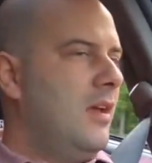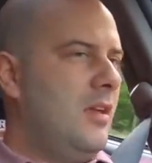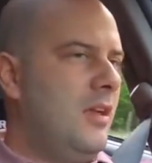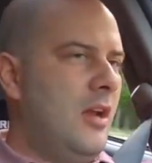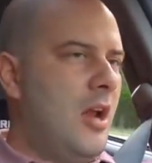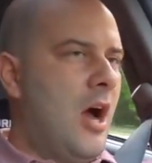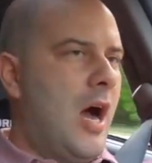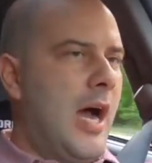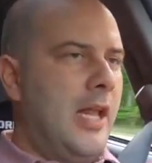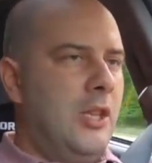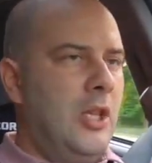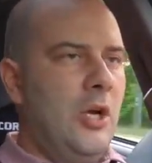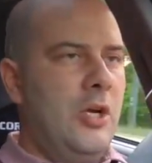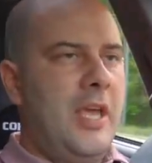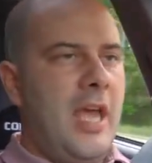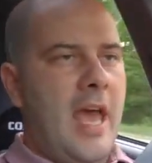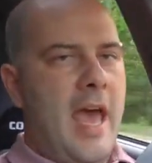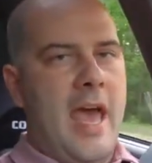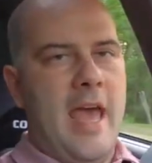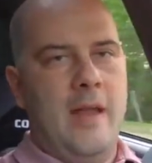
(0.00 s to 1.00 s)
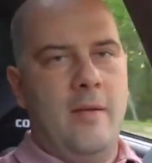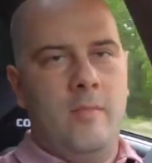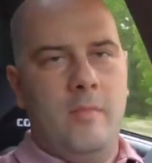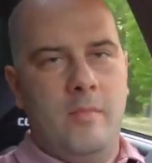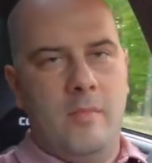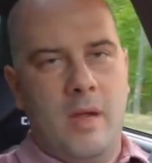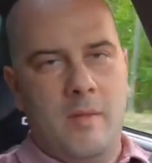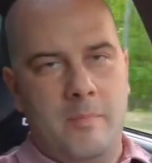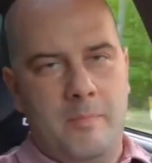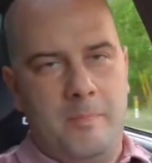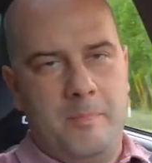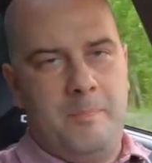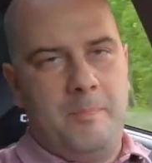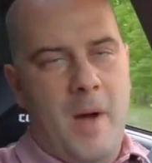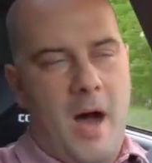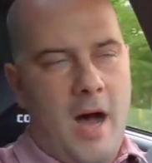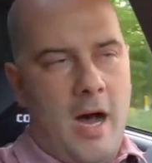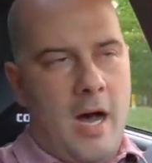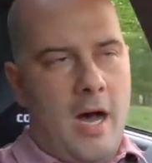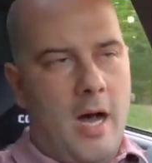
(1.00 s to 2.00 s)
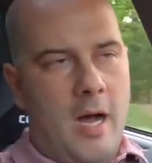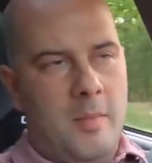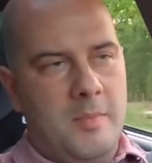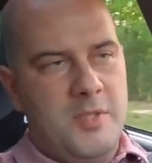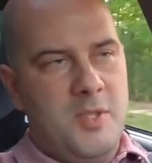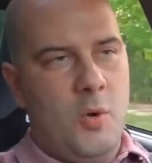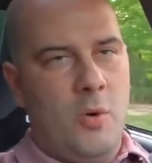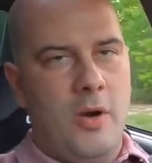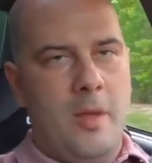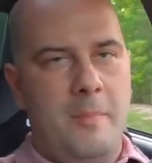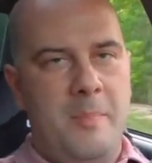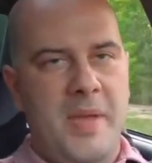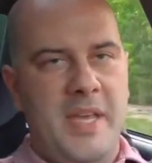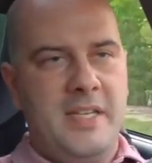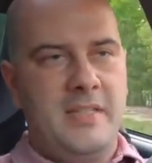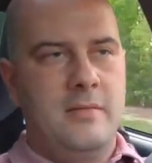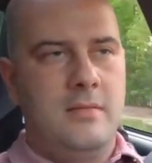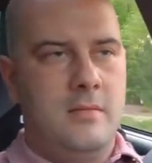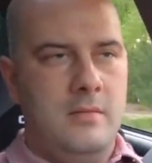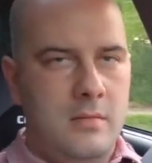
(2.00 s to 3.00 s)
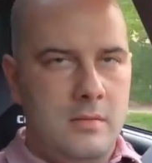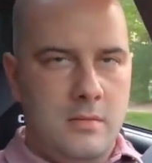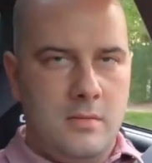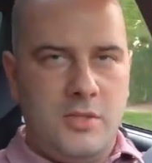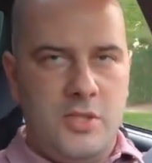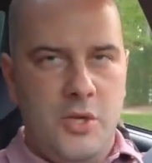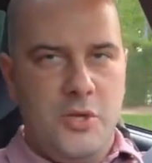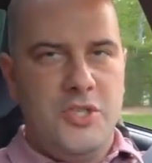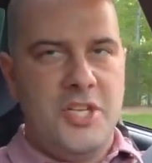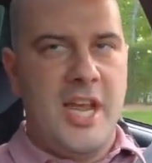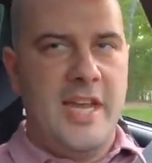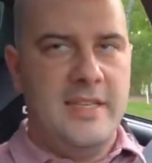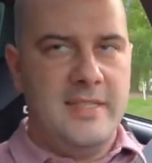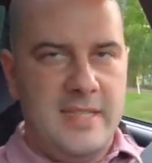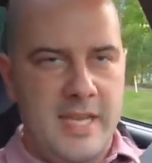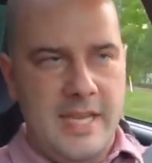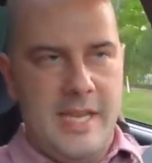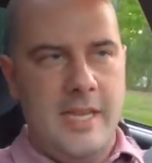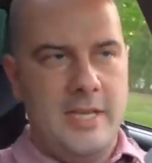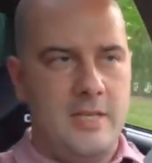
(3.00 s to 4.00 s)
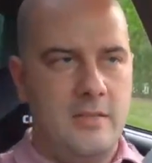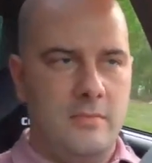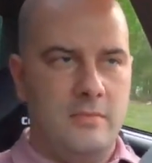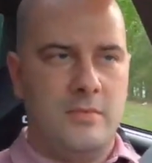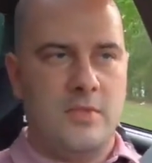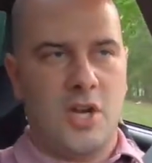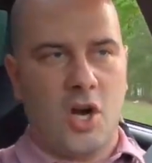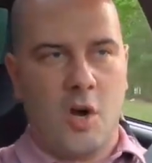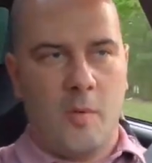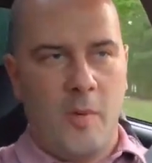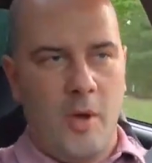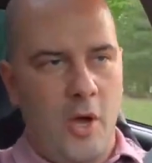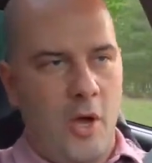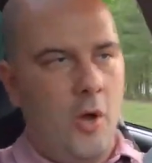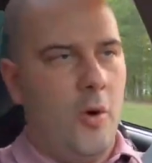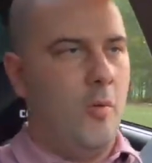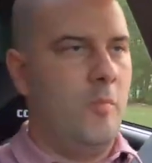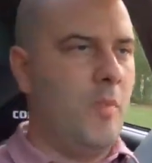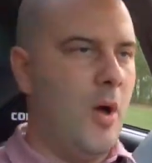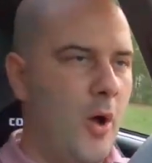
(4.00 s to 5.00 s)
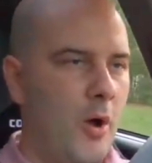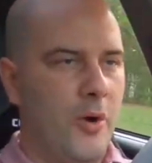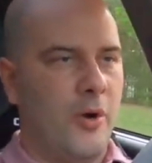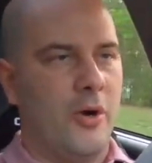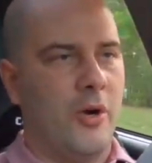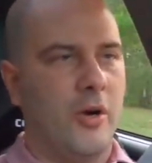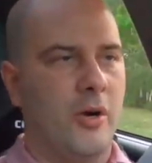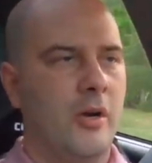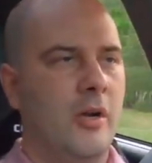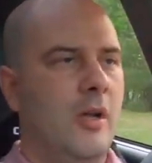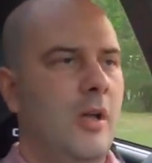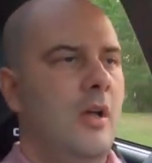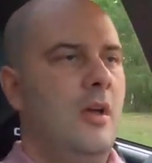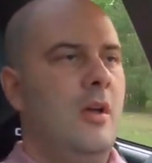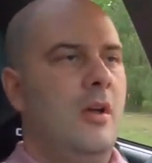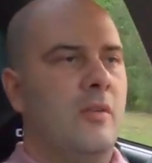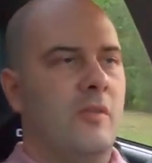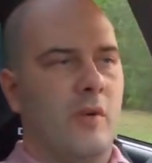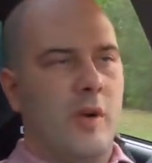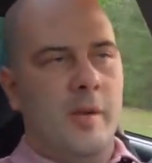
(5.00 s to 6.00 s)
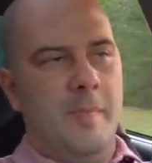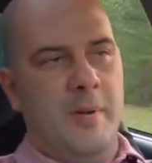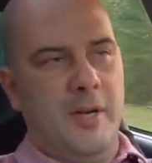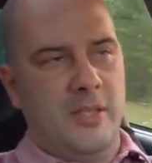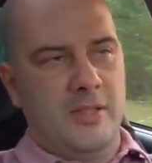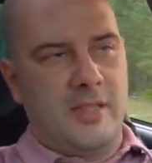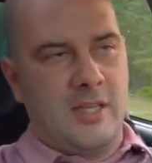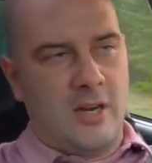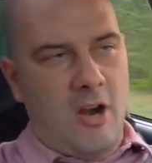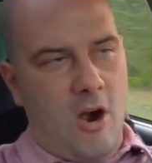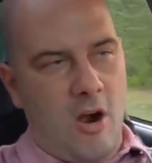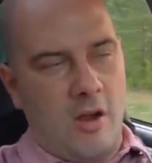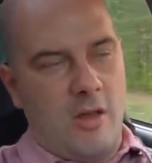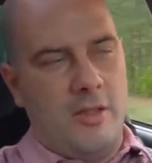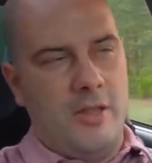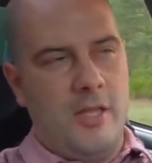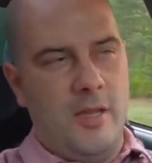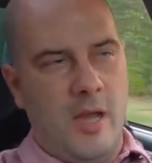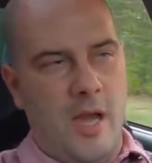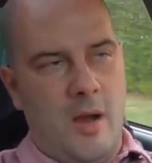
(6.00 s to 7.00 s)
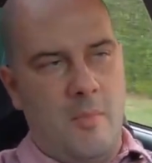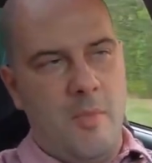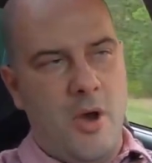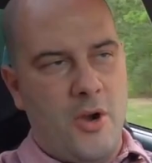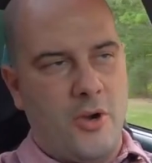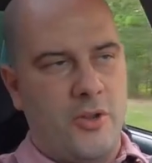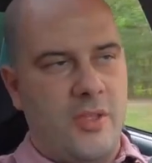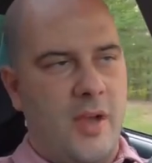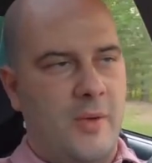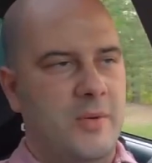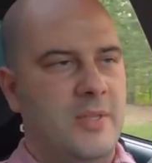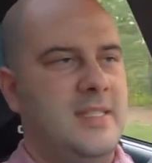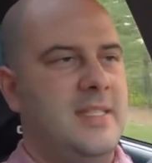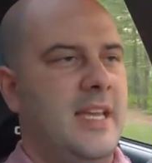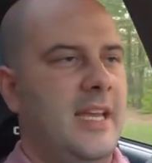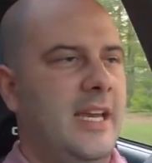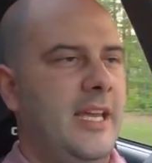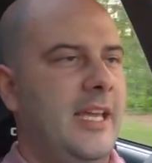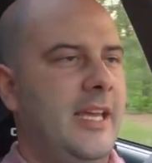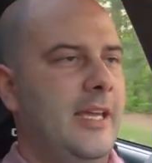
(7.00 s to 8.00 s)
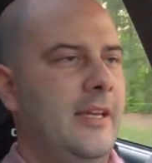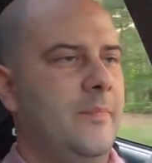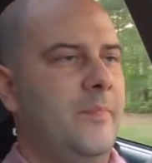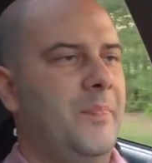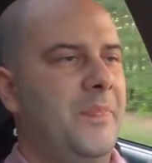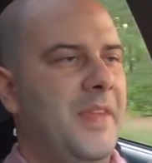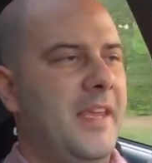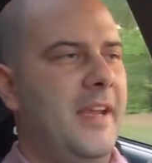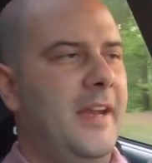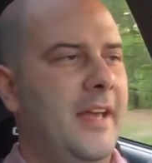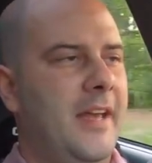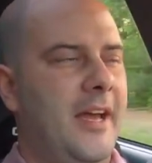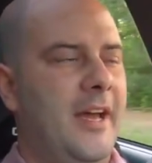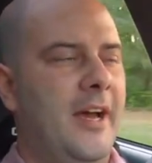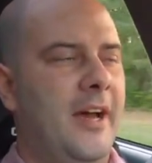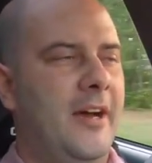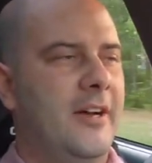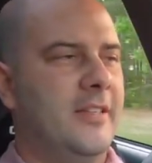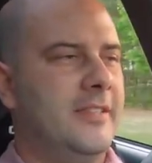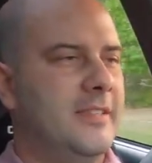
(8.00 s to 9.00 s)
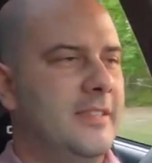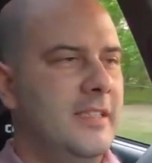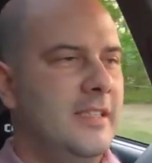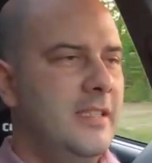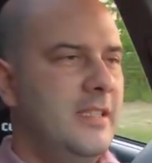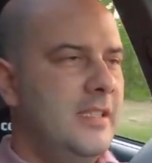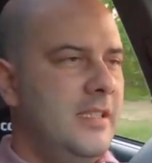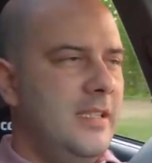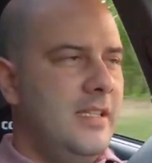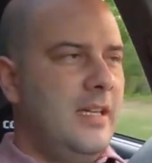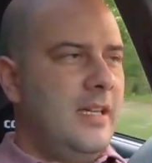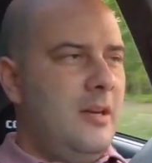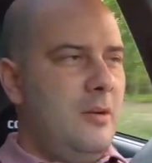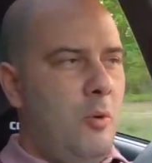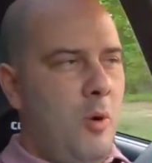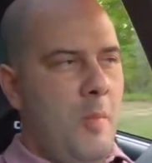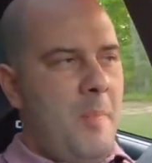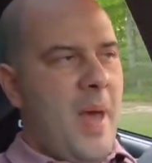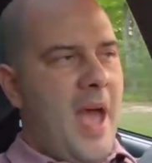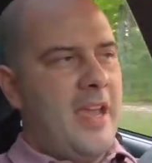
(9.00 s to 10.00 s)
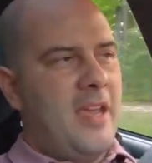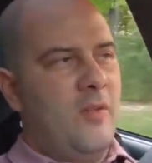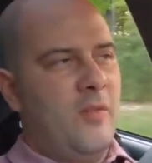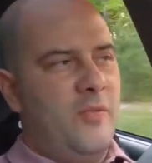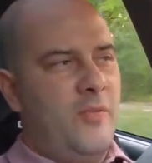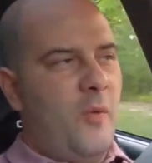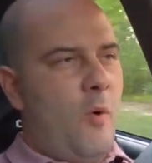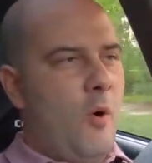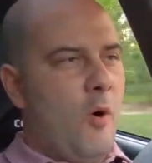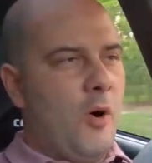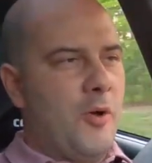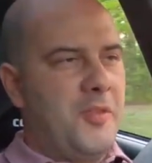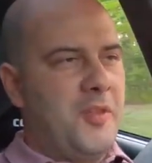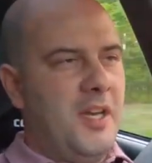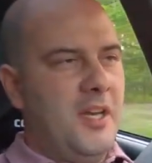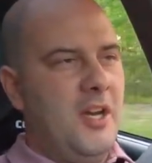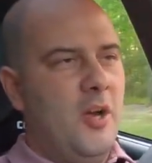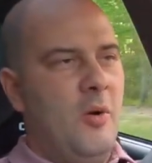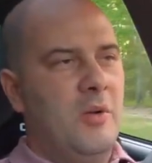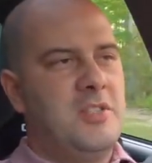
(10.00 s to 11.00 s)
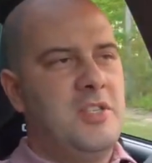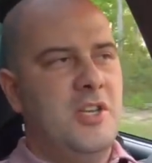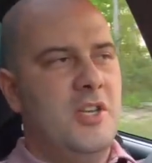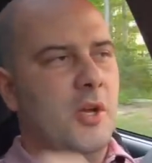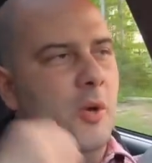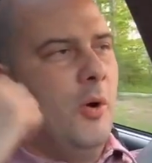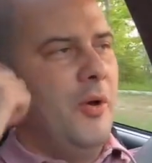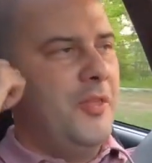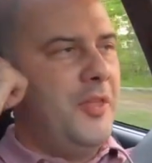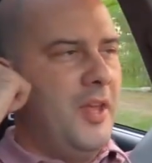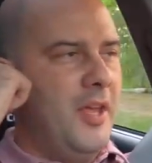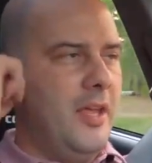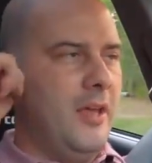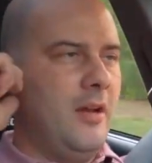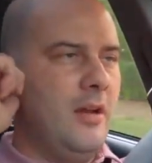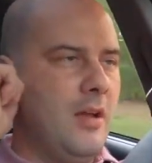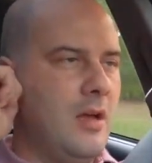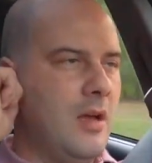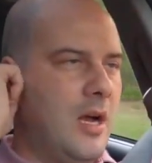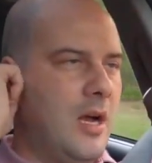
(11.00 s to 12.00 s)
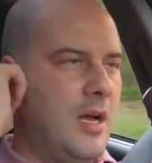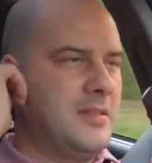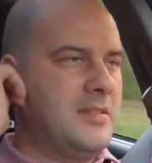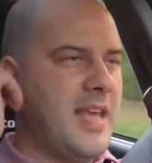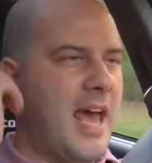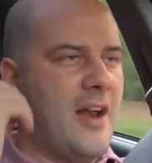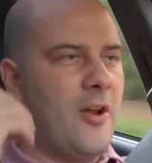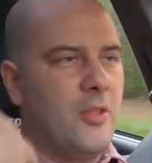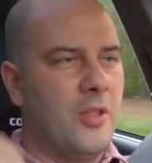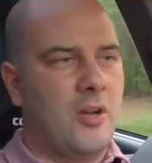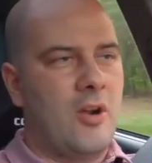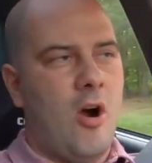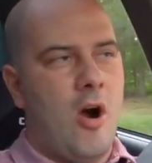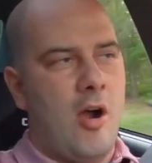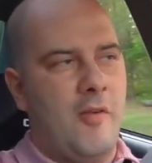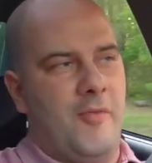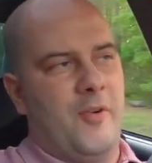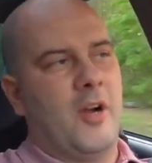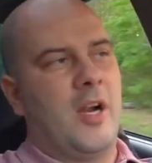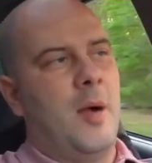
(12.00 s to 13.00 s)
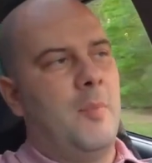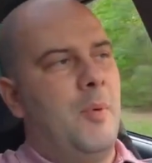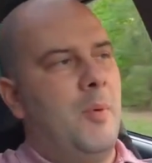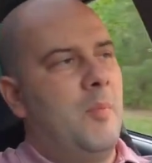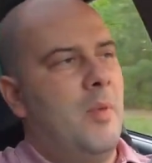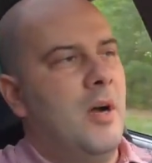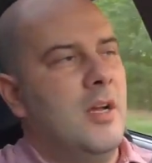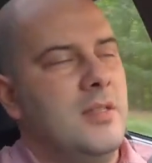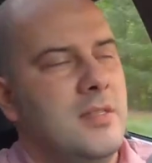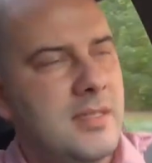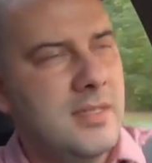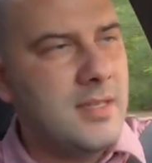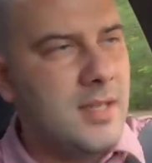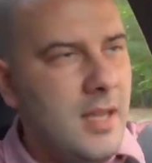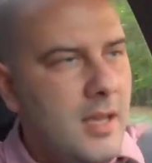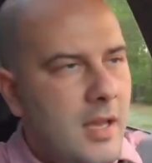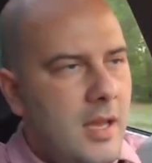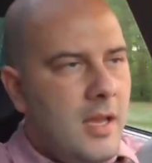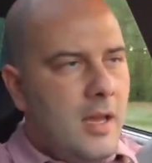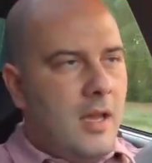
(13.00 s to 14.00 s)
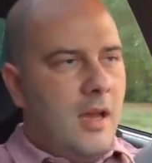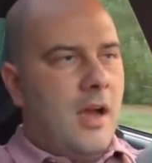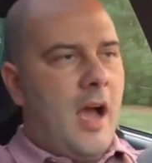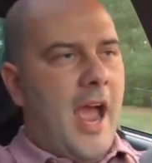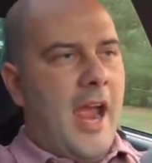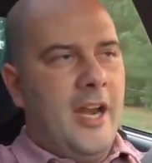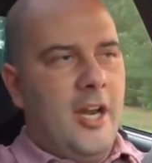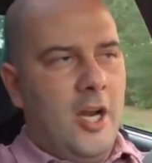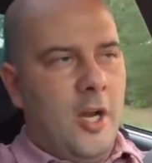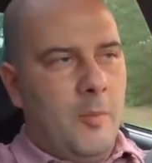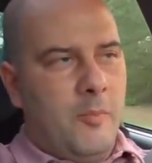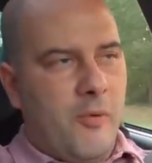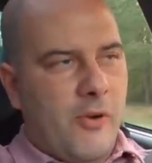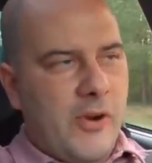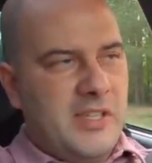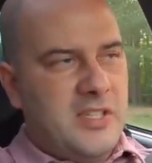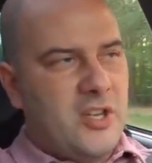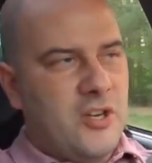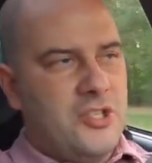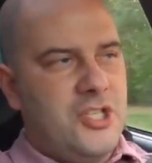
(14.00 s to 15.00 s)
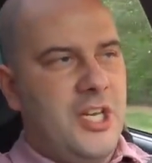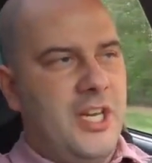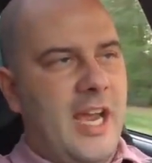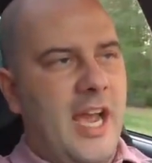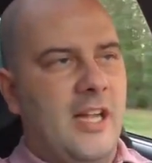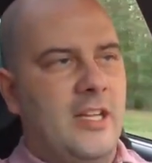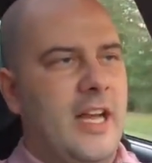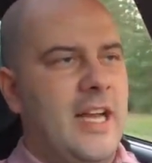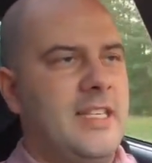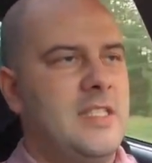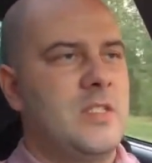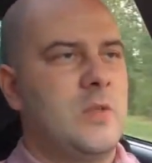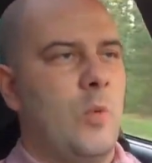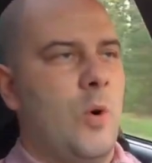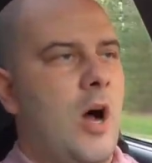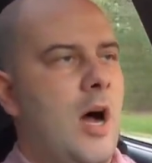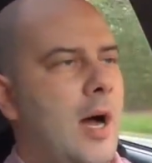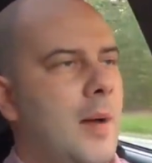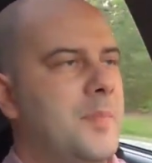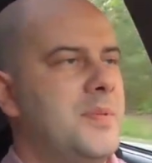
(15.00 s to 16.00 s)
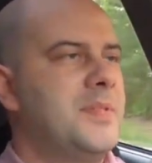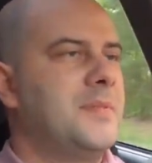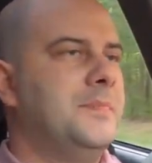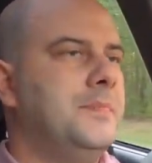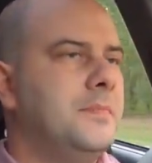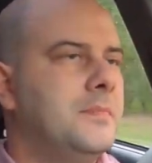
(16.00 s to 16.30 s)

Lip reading: You know, I look at doing a big 2JZ turbo motor, rebuilt the car, the motor that was in it, you know, and went back and forth, didn't know what to do with it. Sat on the car for a couple months. I ended up researching LS swaps.